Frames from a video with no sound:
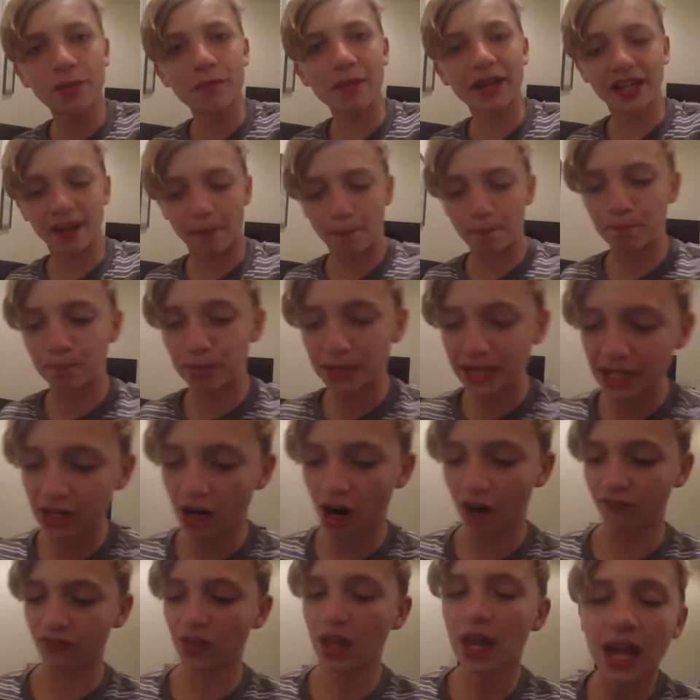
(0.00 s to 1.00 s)
a beat
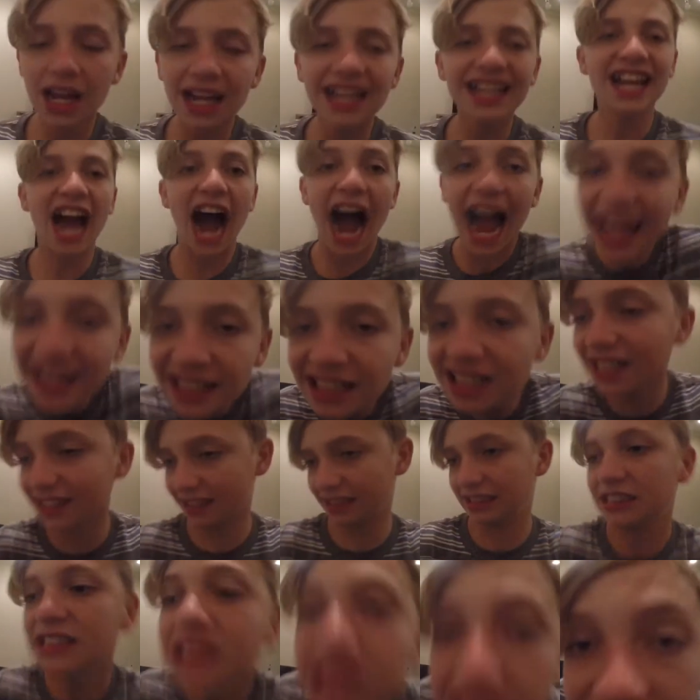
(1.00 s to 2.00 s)
off Kai,
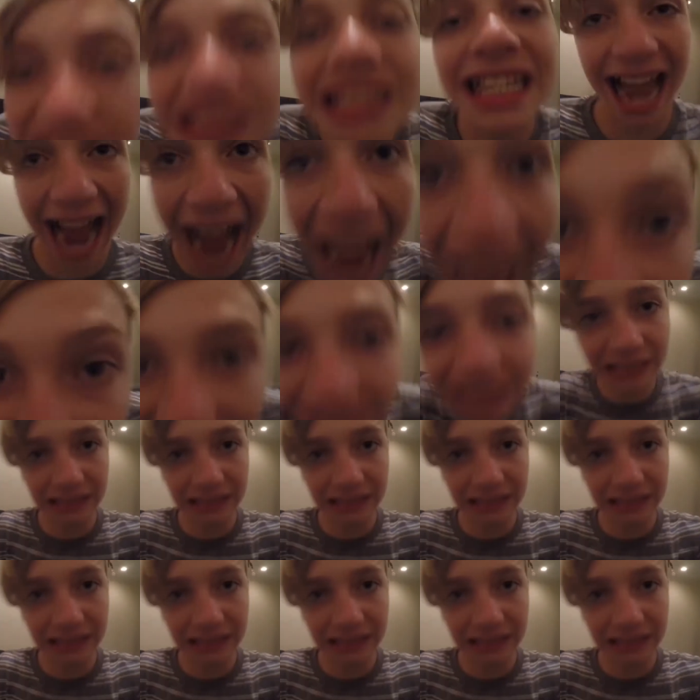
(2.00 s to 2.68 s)
Kai,